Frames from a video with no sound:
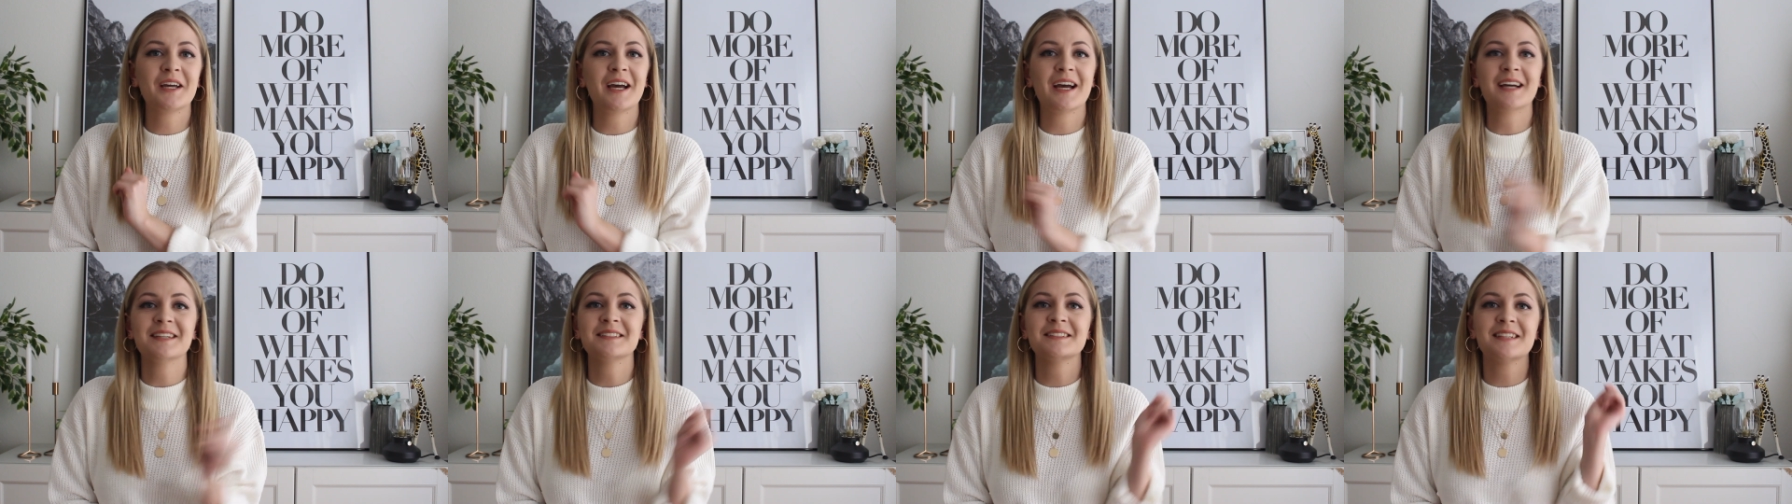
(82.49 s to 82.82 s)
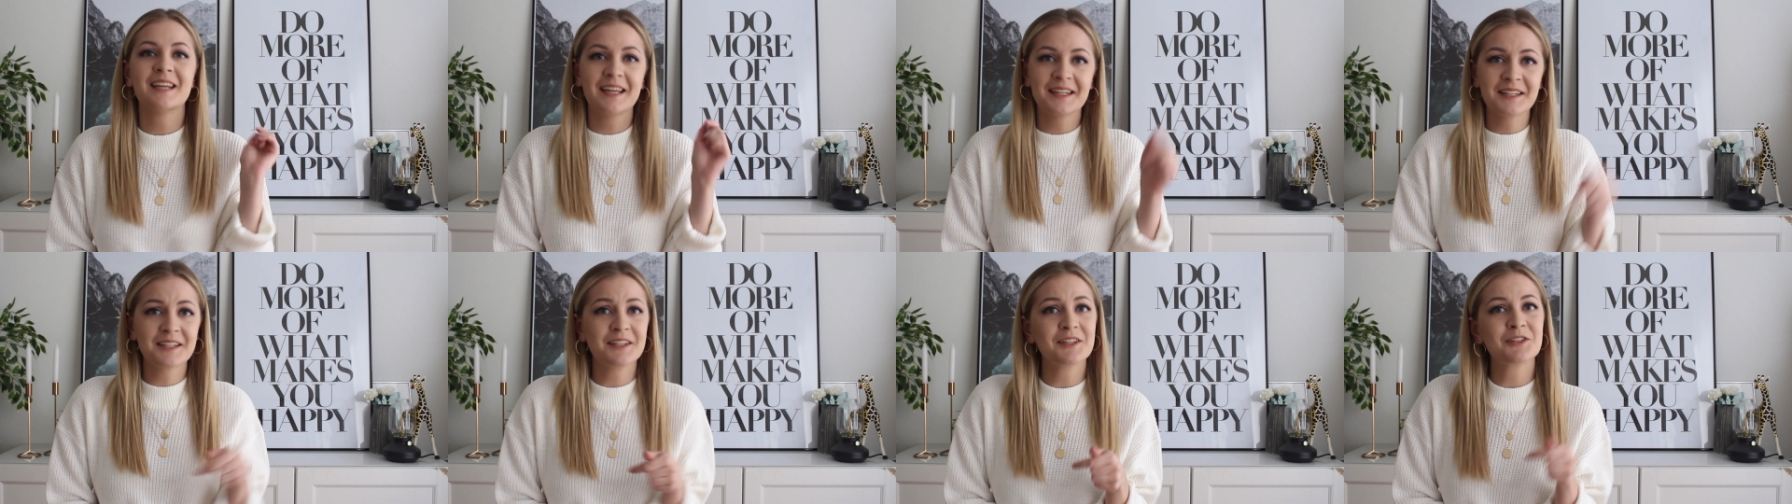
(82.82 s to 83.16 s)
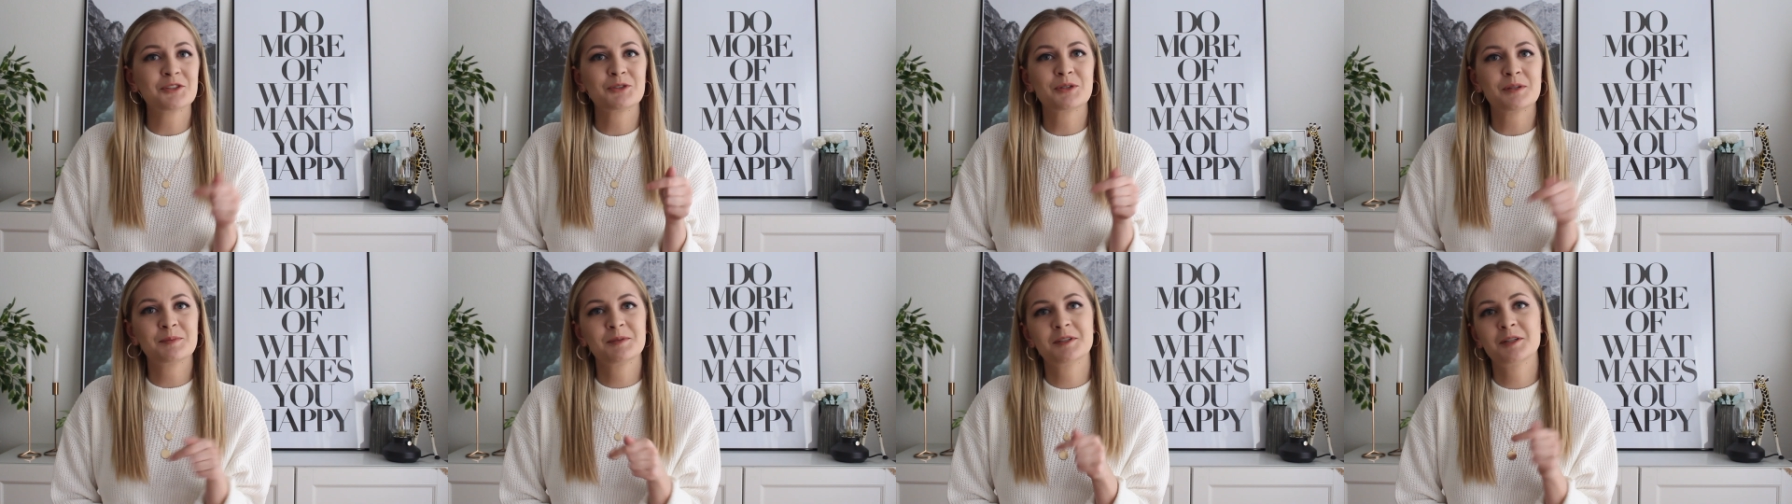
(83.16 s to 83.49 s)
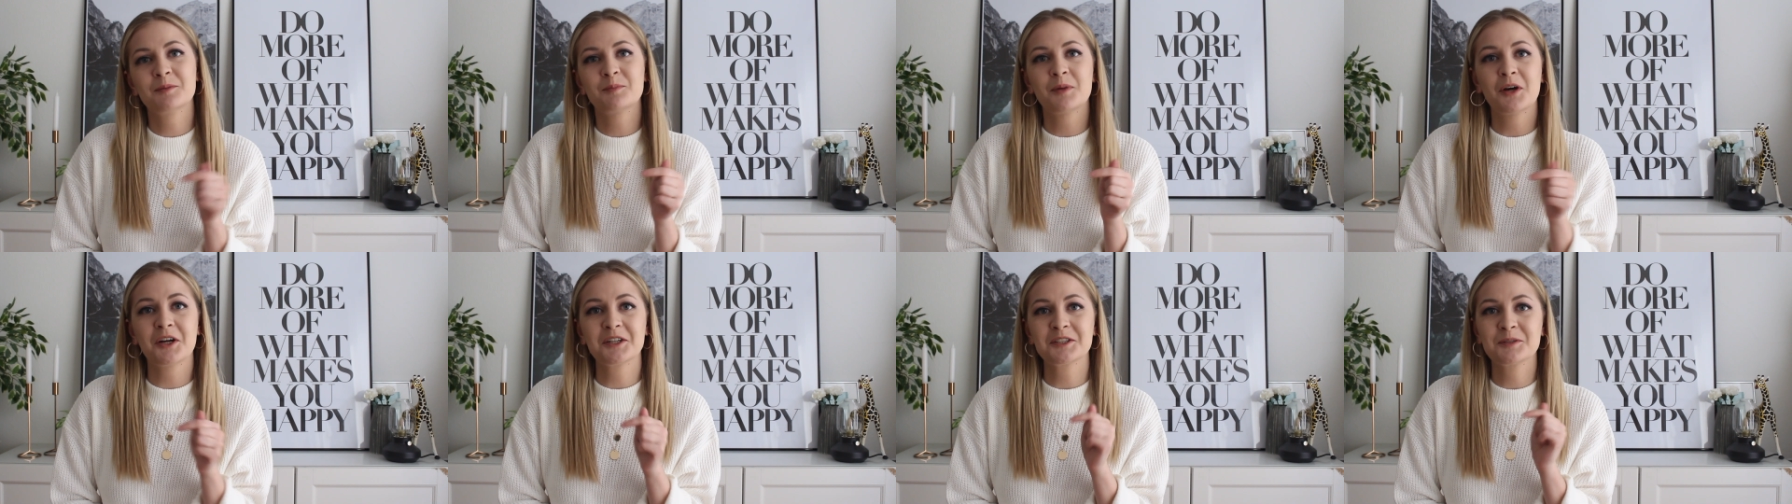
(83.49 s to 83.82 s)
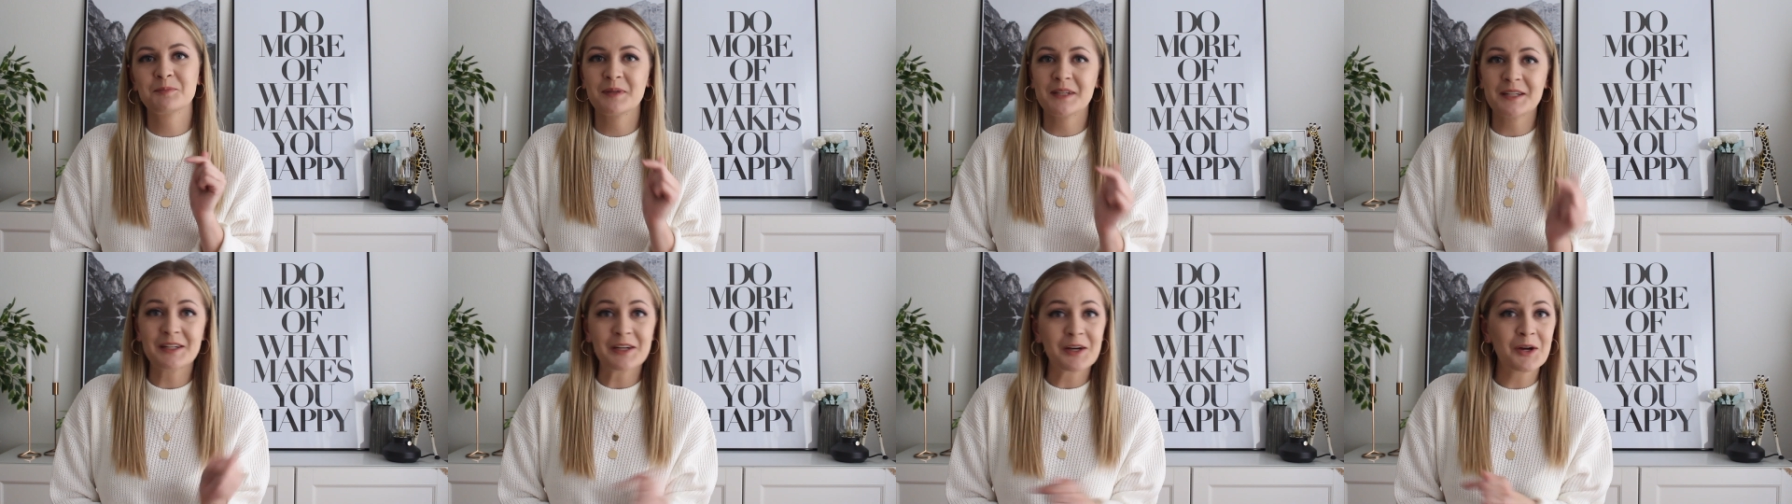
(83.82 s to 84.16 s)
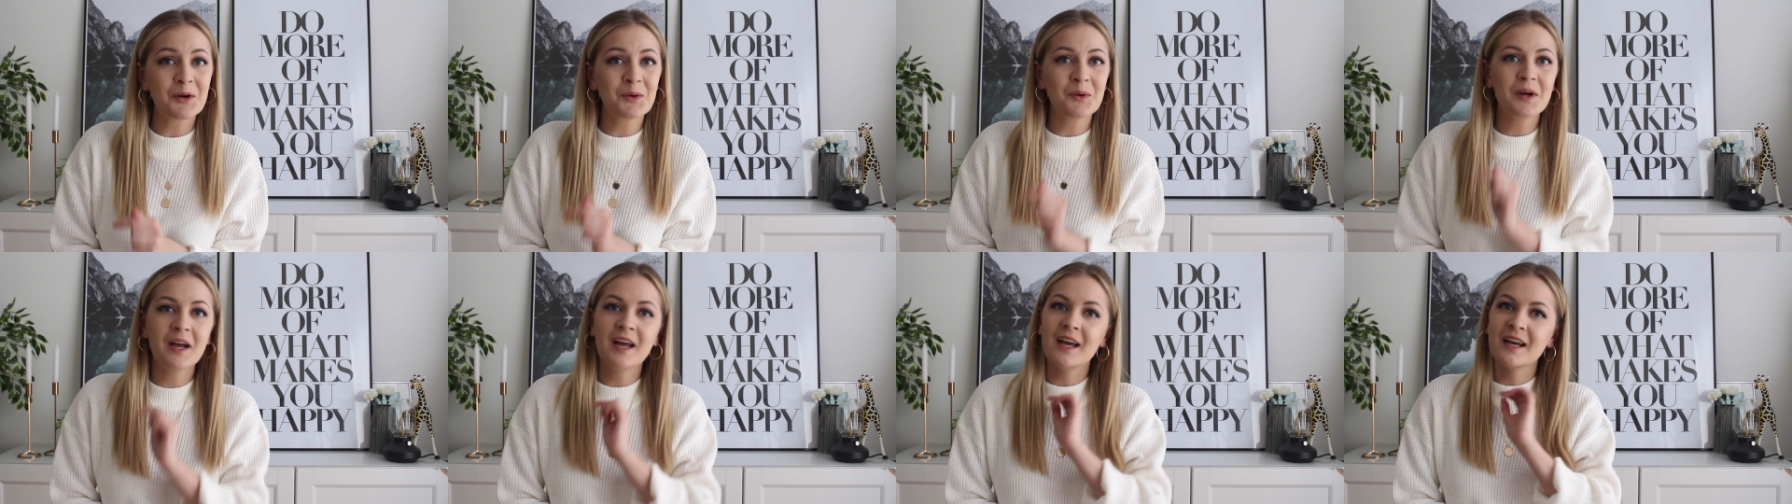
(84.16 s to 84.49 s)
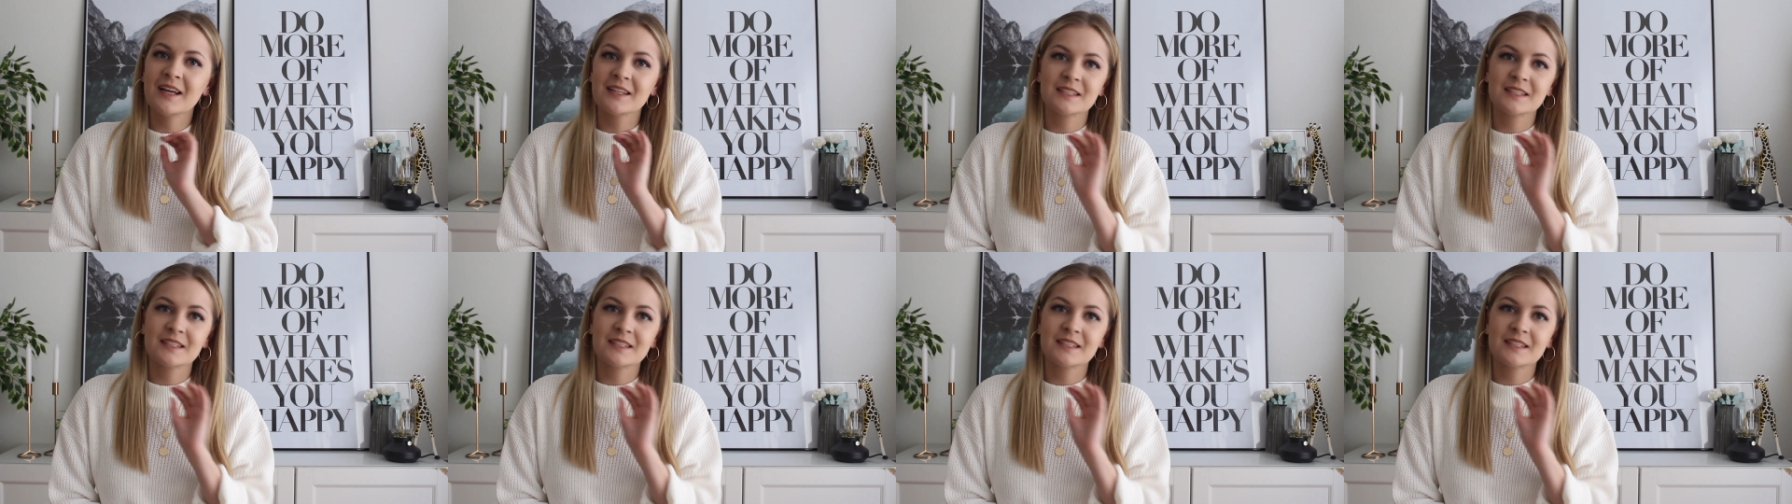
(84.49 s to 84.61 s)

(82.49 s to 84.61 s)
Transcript: guys in the description box below,